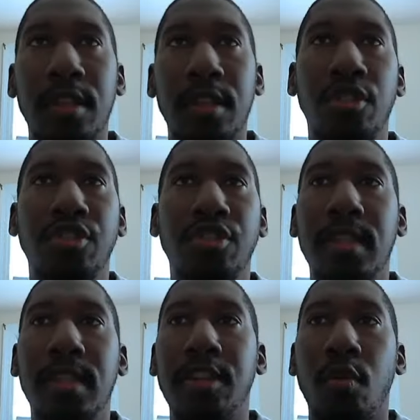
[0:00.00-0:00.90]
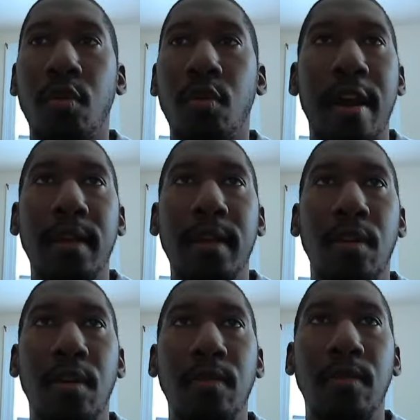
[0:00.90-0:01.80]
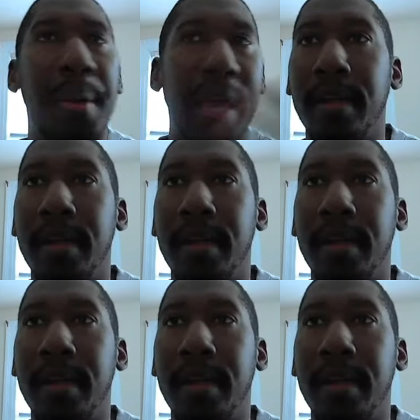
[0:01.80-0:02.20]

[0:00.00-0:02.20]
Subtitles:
you just look like you're wearing, you know, pink,